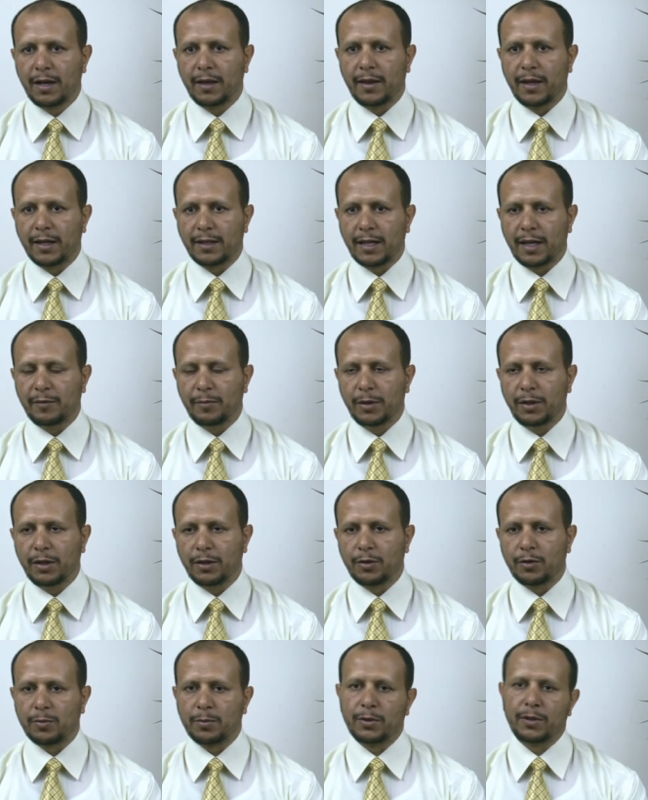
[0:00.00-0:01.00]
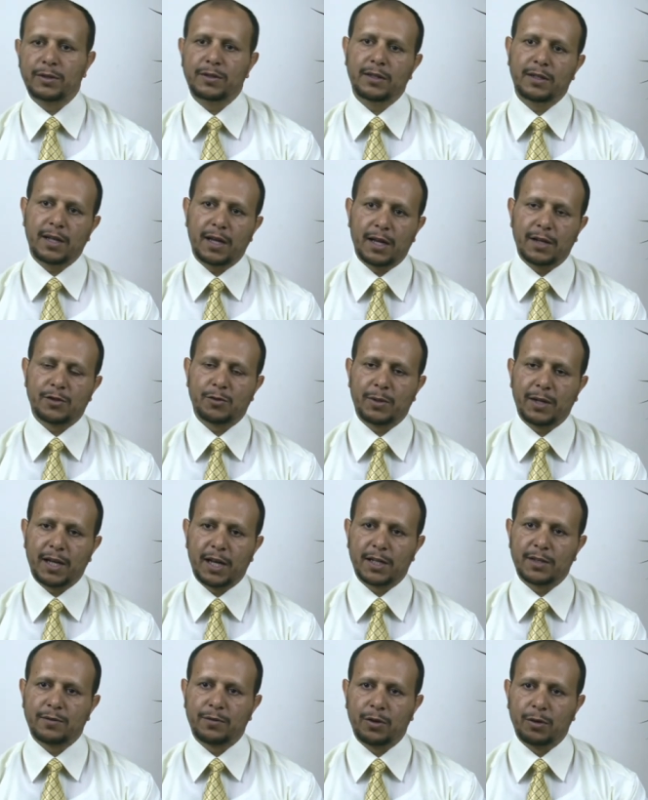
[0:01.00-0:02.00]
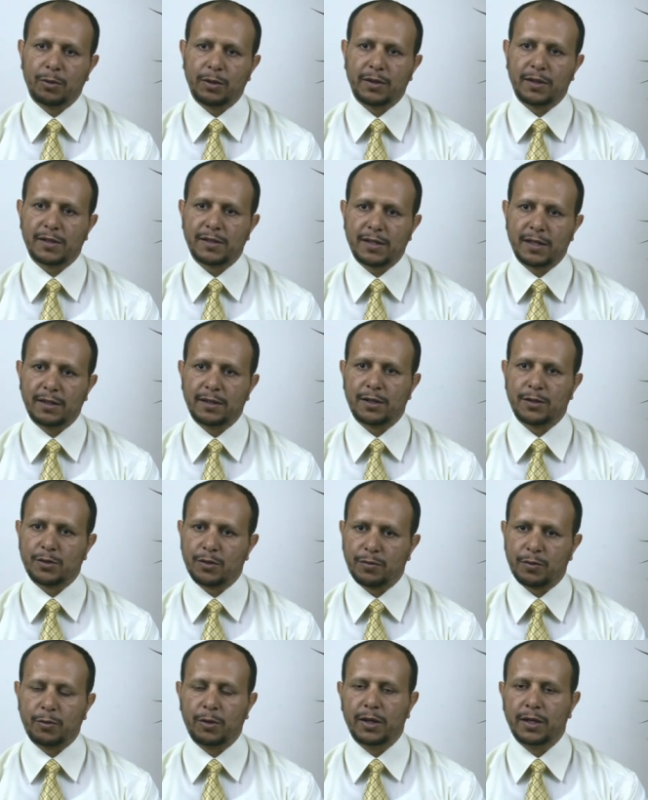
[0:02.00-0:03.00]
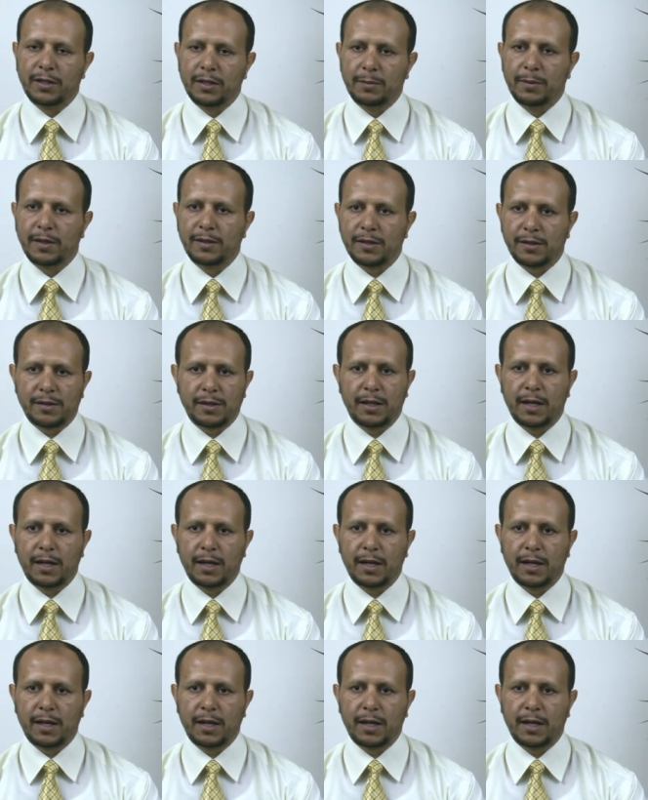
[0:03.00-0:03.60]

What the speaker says: that have been incorporated, as well as following the standards of Quality Matters.